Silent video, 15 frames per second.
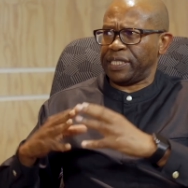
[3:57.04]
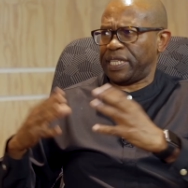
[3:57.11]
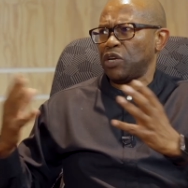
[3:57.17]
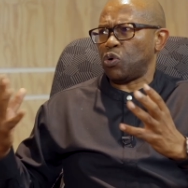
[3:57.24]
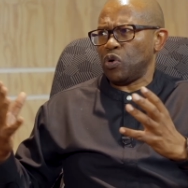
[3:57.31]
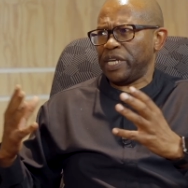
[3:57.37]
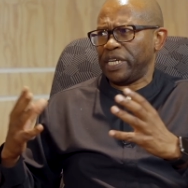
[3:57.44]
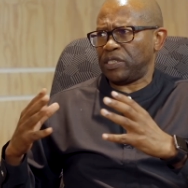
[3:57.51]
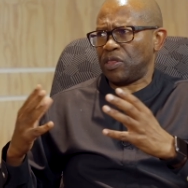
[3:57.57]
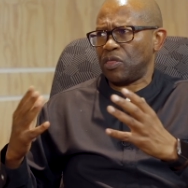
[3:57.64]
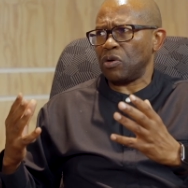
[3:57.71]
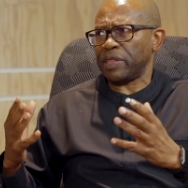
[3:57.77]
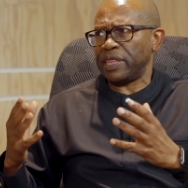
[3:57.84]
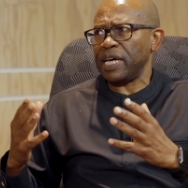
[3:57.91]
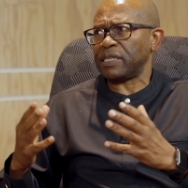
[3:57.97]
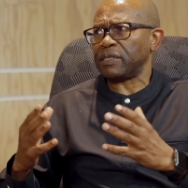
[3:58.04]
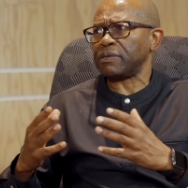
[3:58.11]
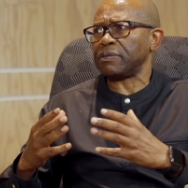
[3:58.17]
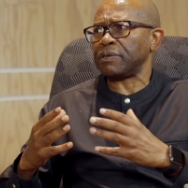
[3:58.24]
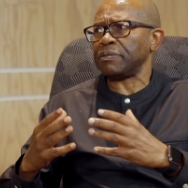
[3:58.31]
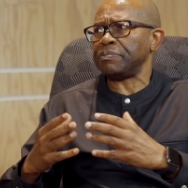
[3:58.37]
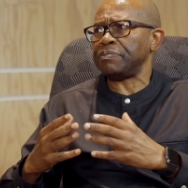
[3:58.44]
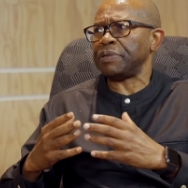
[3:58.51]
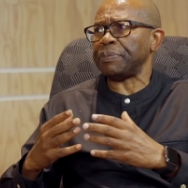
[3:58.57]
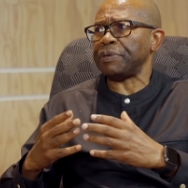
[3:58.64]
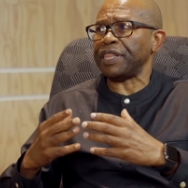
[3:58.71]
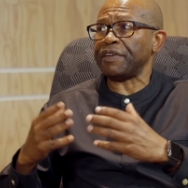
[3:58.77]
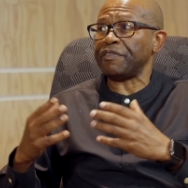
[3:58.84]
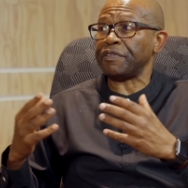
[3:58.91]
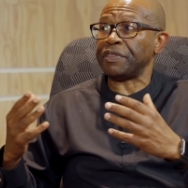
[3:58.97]
stakeholders thought that
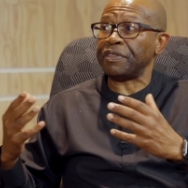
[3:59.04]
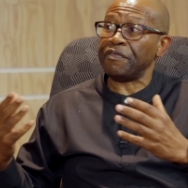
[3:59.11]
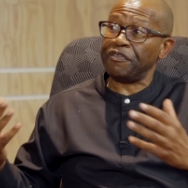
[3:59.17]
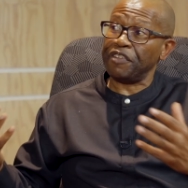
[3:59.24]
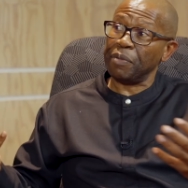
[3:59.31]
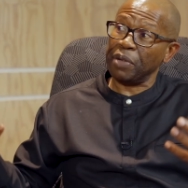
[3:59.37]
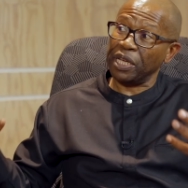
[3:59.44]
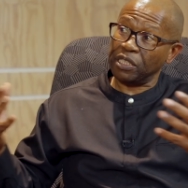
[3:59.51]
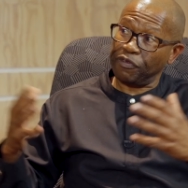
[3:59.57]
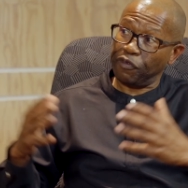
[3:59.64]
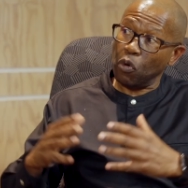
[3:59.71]
maybe the firm has